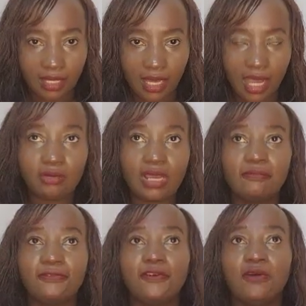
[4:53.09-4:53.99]
How come
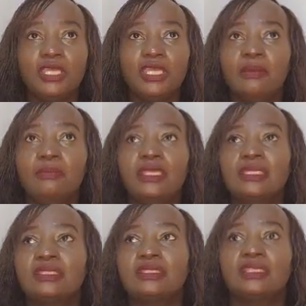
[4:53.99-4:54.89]
for him
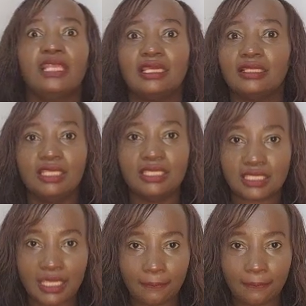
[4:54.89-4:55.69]
is like this?